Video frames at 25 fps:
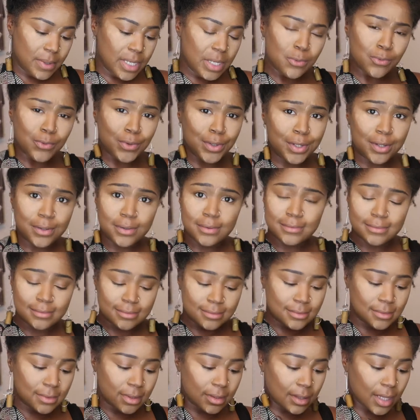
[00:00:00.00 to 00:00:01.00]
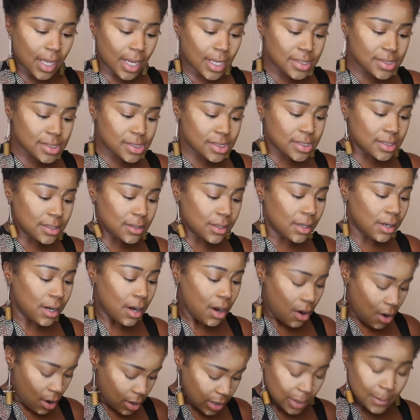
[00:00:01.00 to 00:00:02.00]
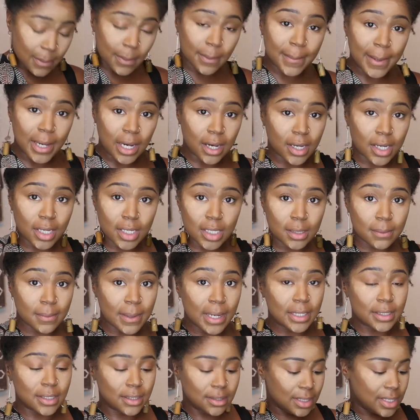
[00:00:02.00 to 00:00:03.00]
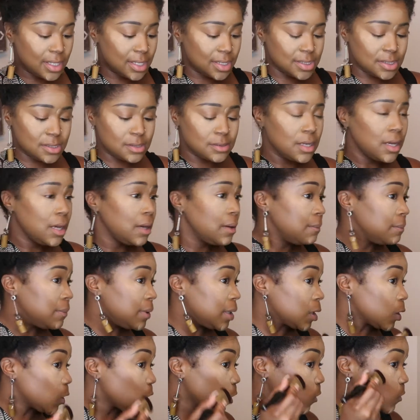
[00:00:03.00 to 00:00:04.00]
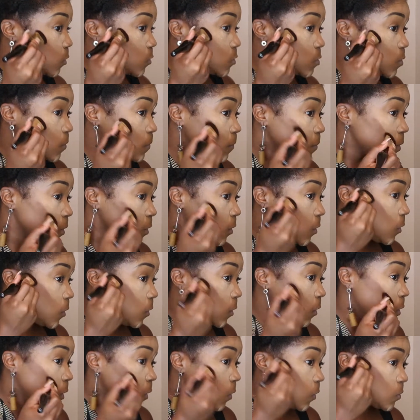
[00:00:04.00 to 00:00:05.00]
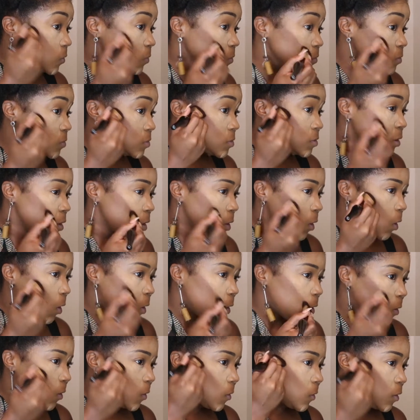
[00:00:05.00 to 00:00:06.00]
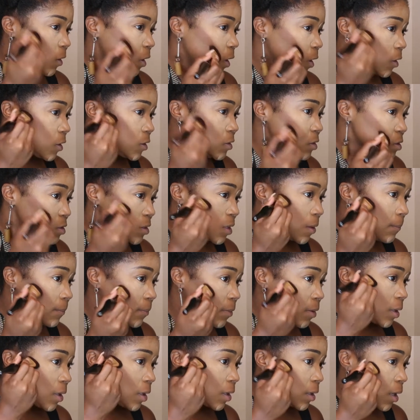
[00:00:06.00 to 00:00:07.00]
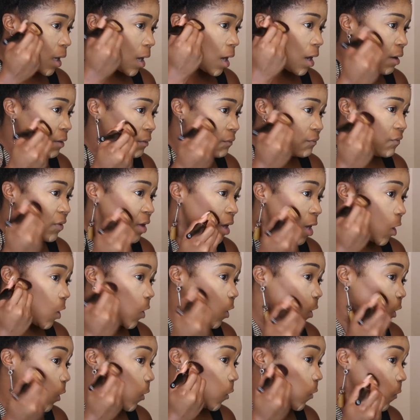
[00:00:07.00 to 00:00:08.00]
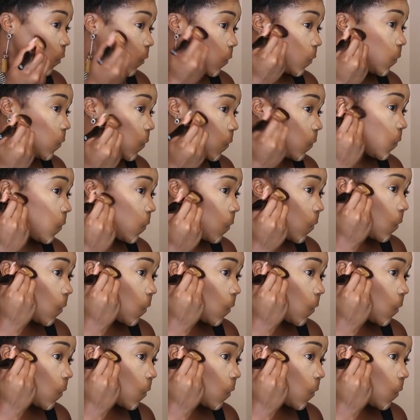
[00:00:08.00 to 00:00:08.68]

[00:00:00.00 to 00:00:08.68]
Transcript: Be real. That's all I'm about. Anybody that's been close to me knows that is something I value